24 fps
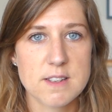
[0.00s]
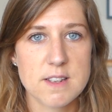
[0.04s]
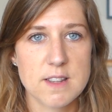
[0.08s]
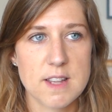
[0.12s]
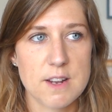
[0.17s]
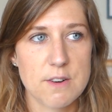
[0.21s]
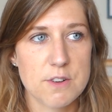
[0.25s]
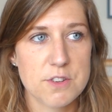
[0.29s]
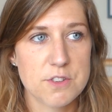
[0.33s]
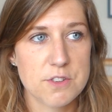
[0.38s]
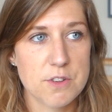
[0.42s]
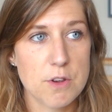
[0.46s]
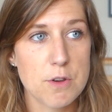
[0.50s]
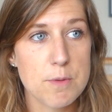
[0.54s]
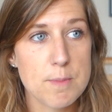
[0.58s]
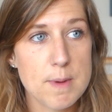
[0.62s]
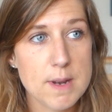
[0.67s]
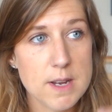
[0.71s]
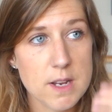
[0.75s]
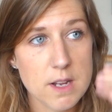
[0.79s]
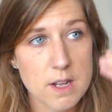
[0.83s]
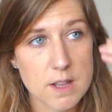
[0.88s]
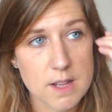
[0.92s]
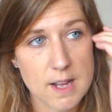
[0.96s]
that there are so
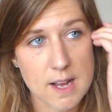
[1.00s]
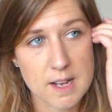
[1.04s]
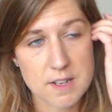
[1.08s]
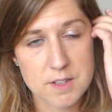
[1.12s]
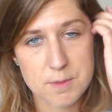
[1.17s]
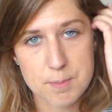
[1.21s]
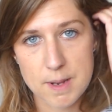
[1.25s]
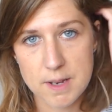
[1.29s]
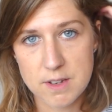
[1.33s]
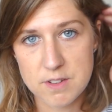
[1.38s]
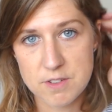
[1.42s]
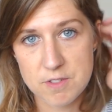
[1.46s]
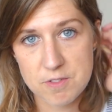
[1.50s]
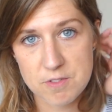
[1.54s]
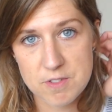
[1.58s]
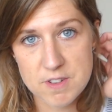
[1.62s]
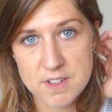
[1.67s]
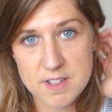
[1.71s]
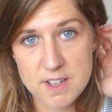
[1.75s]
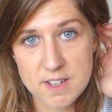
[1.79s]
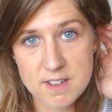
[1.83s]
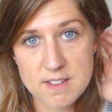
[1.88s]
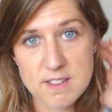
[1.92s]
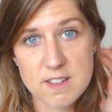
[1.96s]
many other aspects of
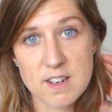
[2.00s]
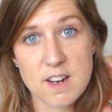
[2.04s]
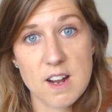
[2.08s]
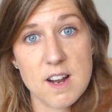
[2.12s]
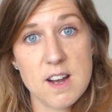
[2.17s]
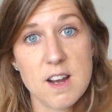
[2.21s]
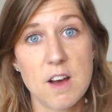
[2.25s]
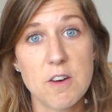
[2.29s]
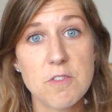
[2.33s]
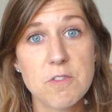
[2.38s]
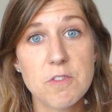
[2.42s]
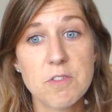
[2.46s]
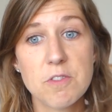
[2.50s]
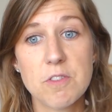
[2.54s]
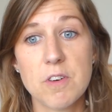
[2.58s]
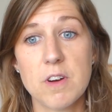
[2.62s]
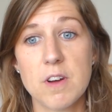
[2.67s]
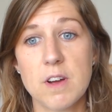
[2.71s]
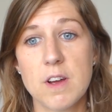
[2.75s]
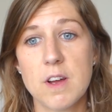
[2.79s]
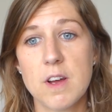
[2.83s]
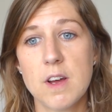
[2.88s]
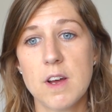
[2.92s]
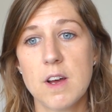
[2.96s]
physics that I love,
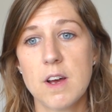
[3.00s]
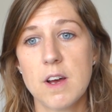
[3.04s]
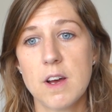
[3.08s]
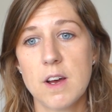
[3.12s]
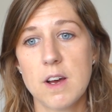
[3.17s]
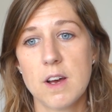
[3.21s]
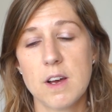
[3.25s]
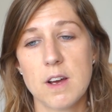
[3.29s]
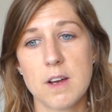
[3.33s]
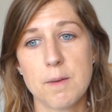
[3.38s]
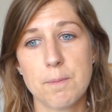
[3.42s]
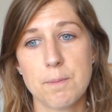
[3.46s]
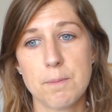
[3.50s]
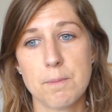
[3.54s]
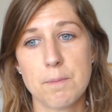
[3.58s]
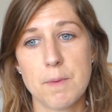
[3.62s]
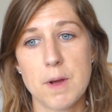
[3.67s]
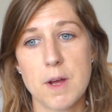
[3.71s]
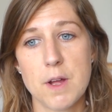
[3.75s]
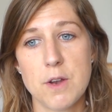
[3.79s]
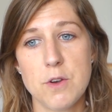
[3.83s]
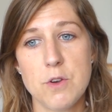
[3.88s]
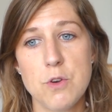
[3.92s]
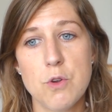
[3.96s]

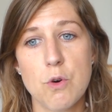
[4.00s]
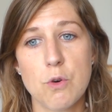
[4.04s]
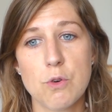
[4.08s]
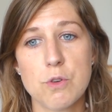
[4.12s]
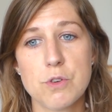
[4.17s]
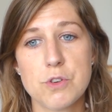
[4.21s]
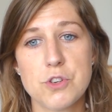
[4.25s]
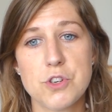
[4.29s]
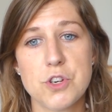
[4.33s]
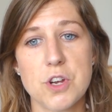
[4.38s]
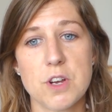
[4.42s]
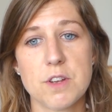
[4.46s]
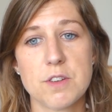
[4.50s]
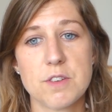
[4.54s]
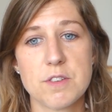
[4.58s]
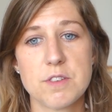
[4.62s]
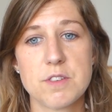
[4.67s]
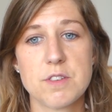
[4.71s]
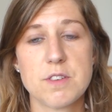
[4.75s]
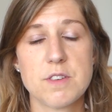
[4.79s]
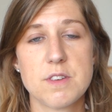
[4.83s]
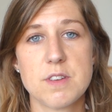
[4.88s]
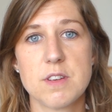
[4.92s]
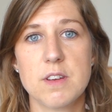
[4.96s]
and not
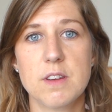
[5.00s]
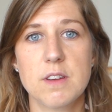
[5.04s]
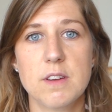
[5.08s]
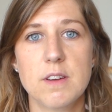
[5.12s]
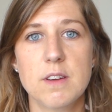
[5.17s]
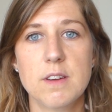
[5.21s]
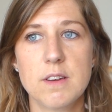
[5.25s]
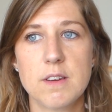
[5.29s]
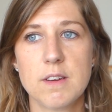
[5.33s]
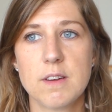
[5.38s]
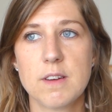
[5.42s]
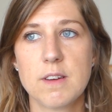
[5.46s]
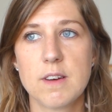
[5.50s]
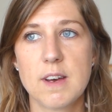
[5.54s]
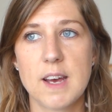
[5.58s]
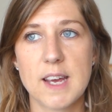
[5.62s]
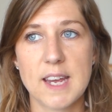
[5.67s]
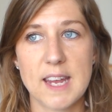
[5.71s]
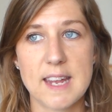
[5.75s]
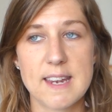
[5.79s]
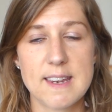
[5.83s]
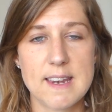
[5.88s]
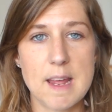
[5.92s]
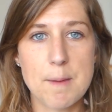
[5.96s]
just
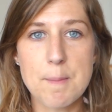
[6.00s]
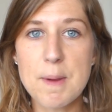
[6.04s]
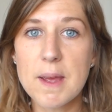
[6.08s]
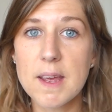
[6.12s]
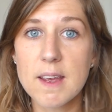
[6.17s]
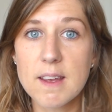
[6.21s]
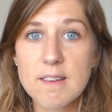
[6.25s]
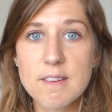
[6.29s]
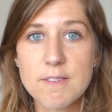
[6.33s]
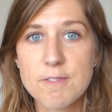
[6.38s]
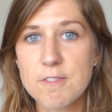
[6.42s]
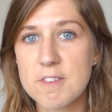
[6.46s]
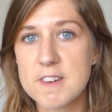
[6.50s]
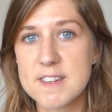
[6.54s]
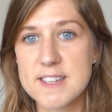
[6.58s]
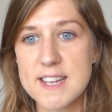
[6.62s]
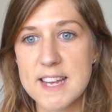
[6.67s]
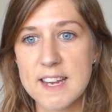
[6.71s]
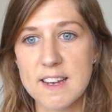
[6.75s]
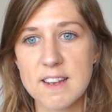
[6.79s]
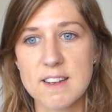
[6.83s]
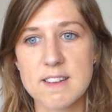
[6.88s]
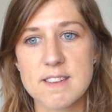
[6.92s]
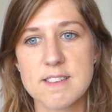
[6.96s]
academic
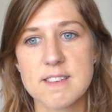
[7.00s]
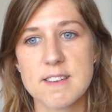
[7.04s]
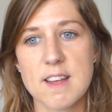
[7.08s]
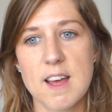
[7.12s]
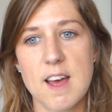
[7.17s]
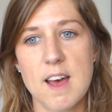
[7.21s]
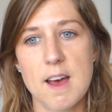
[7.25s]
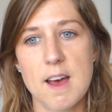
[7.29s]
physics.